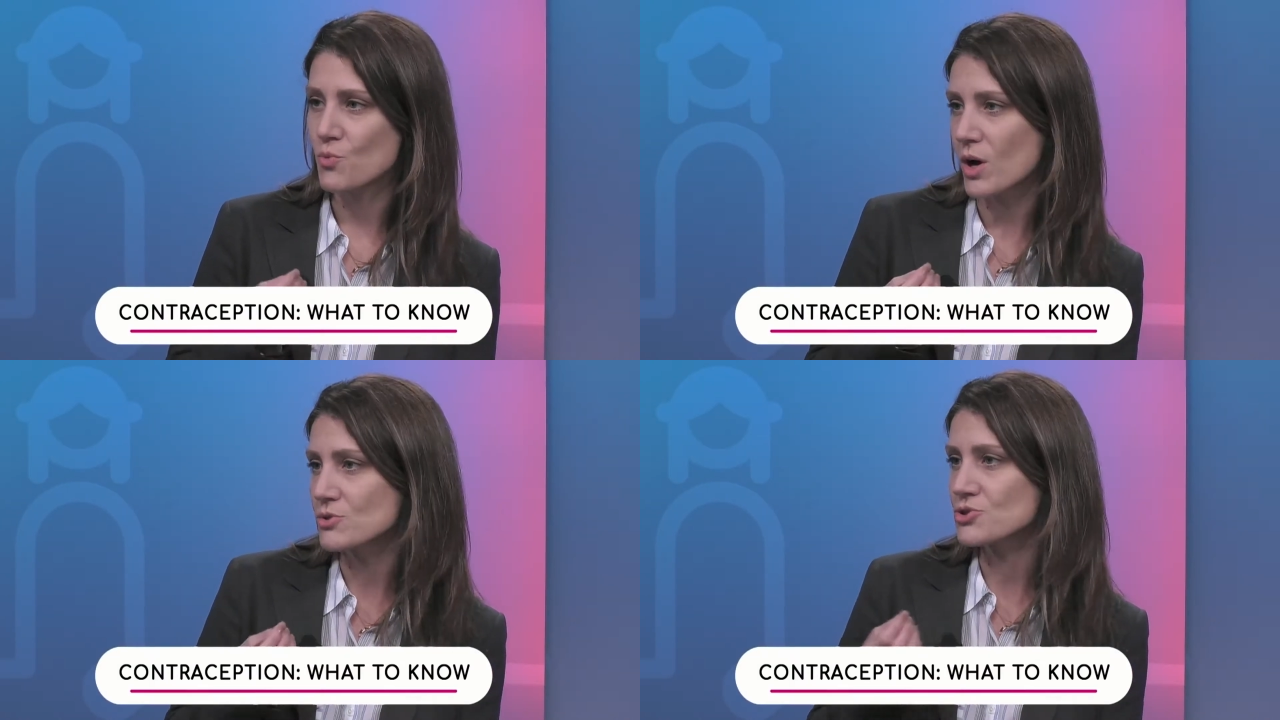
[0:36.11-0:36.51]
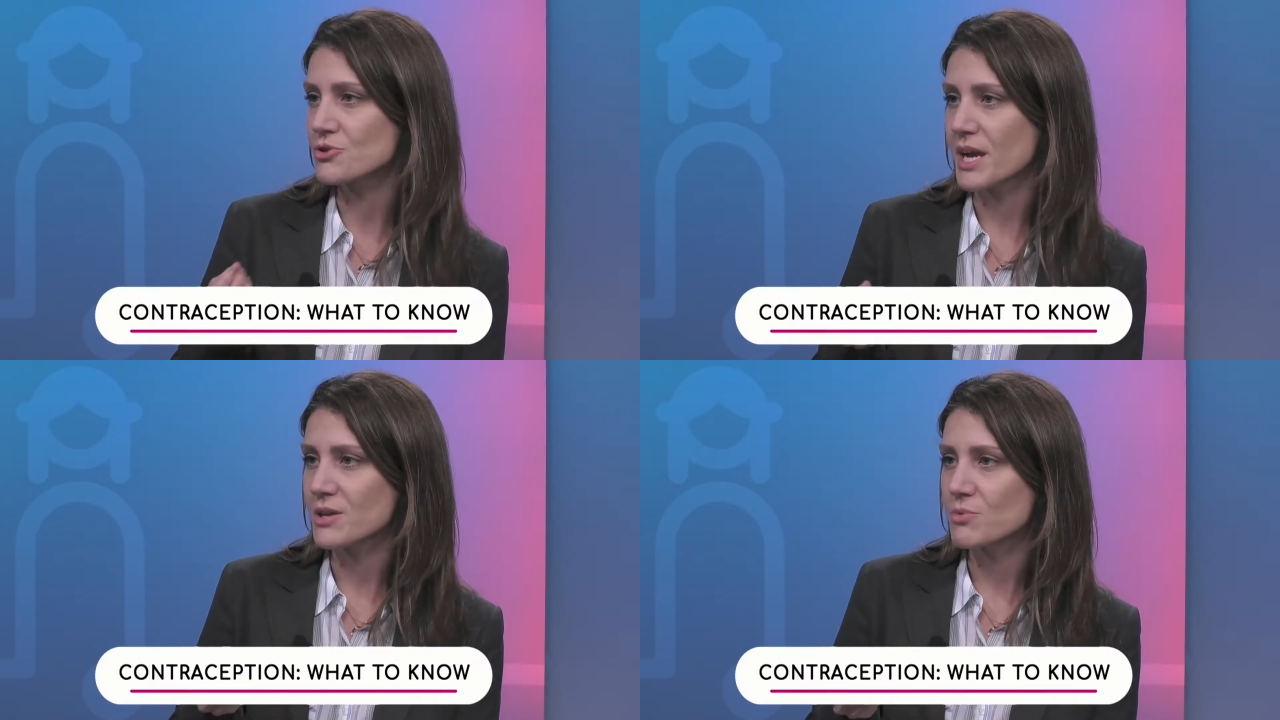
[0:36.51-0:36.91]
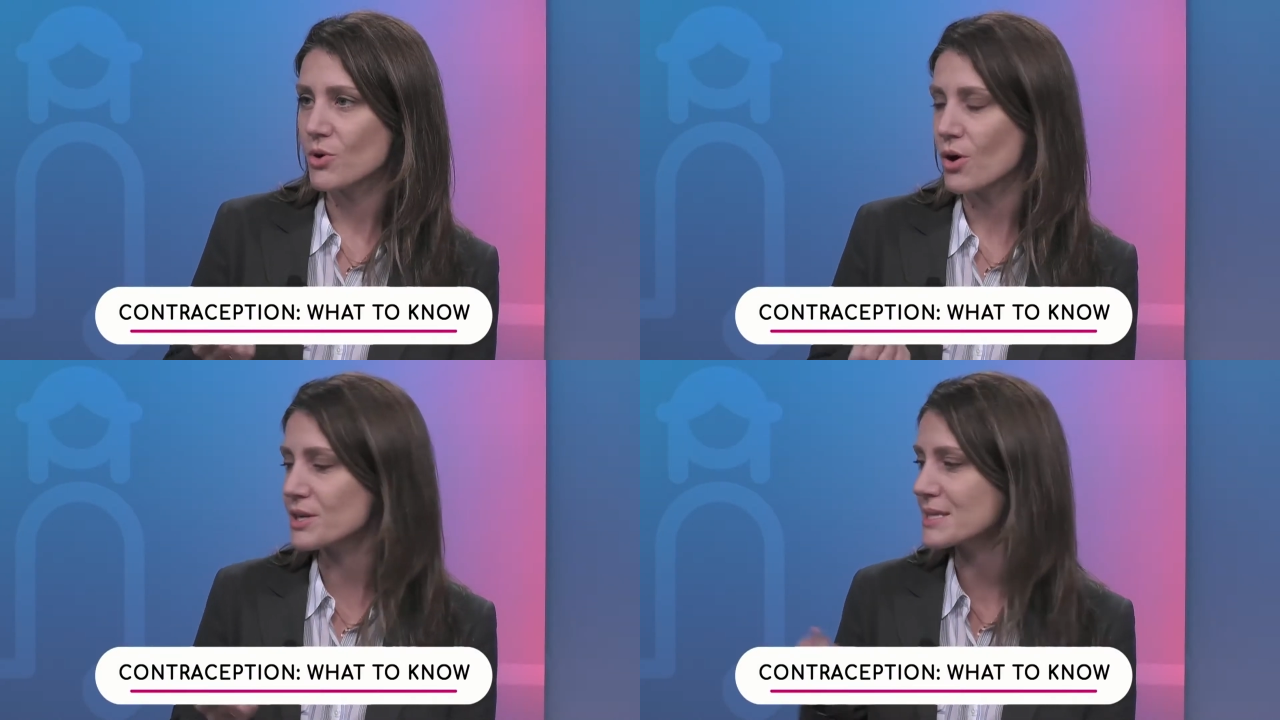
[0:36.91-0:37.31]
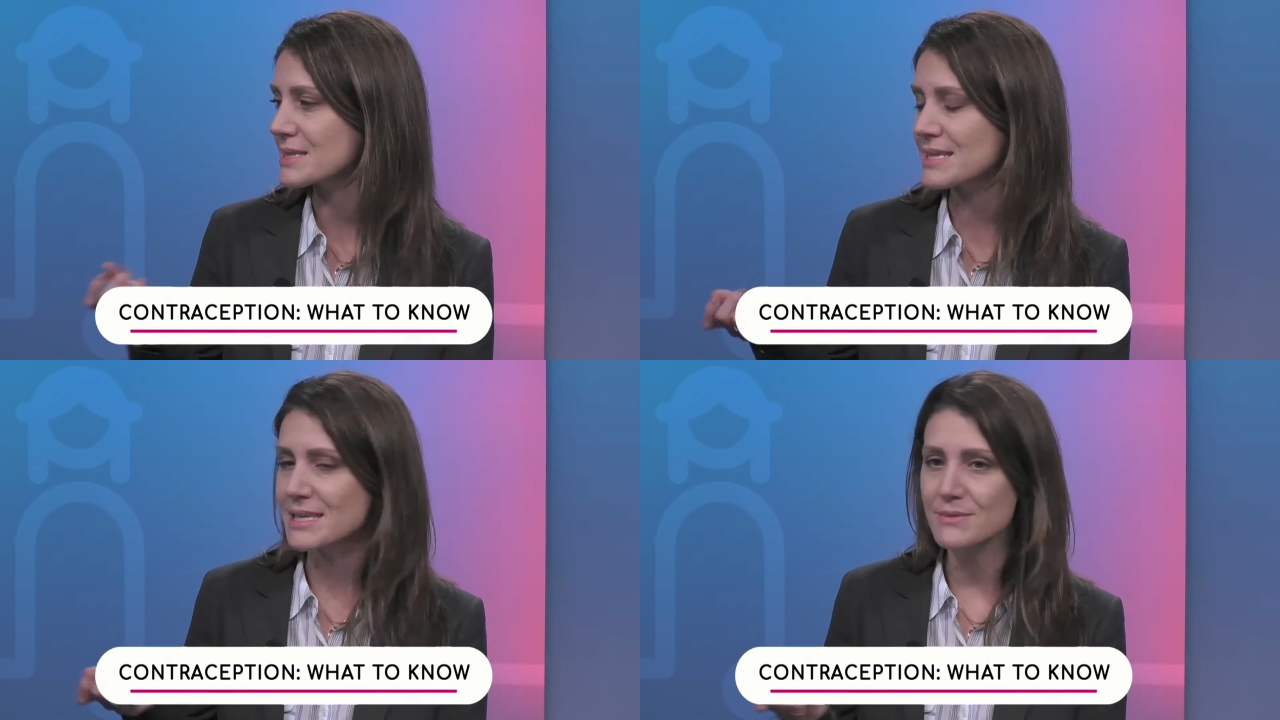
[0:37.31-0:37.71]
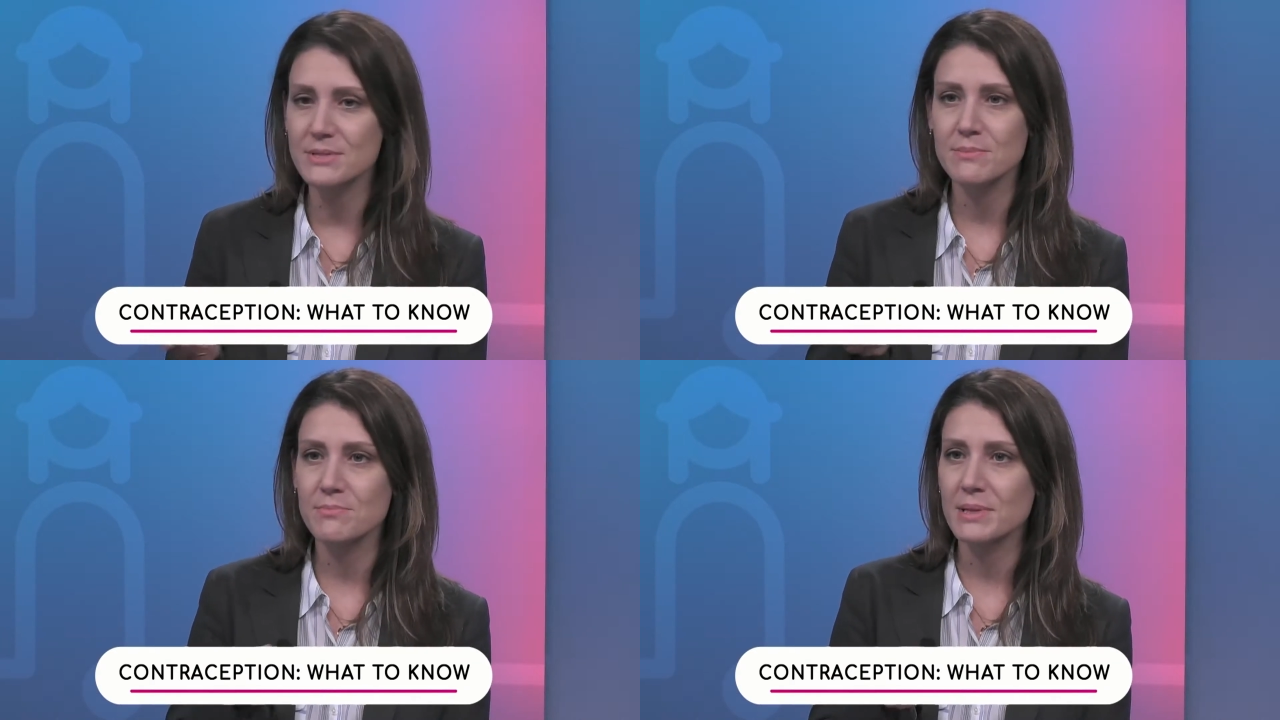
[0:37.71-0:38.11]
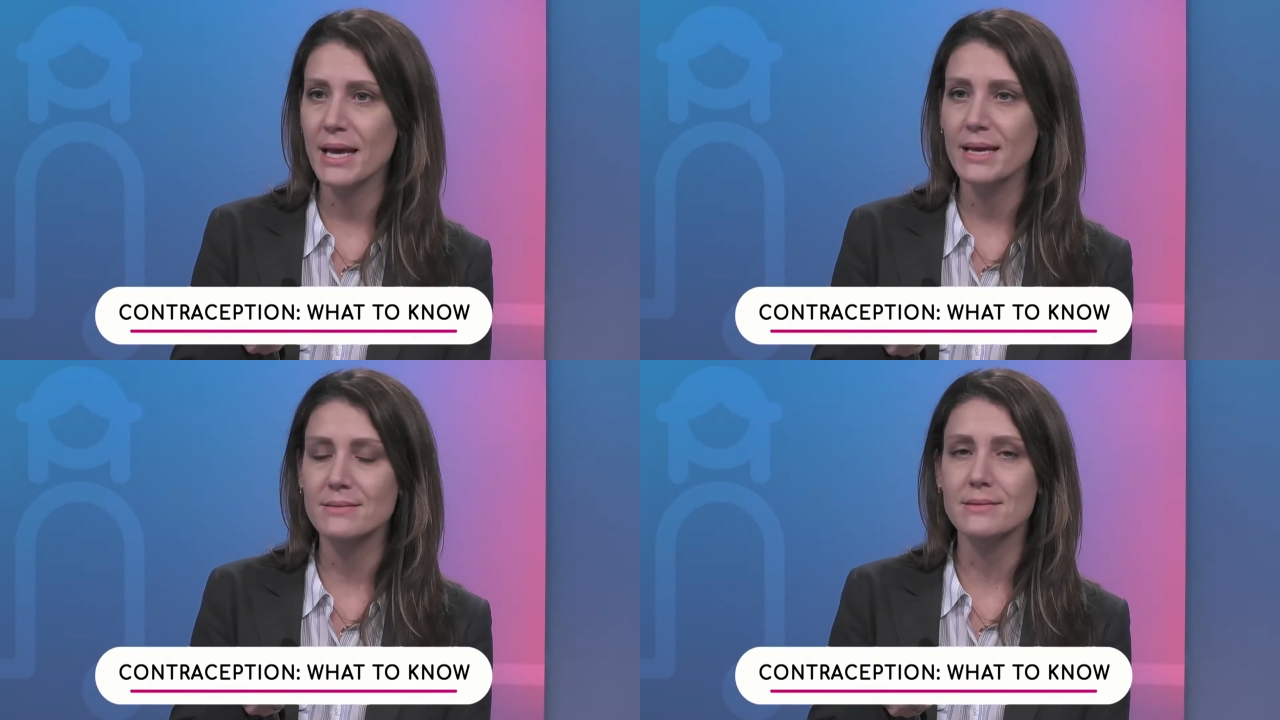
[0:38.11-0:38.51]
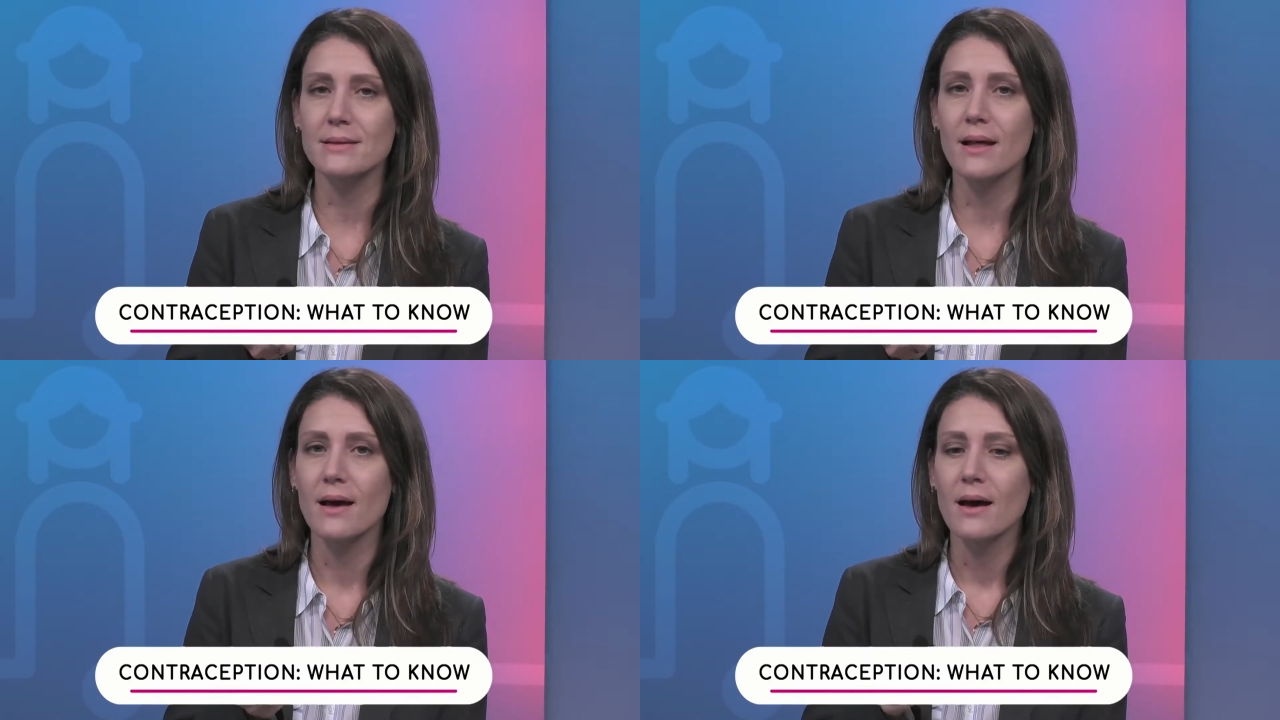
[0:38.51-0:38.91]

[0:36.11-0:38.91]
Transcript: well trained regarding leaves and plants and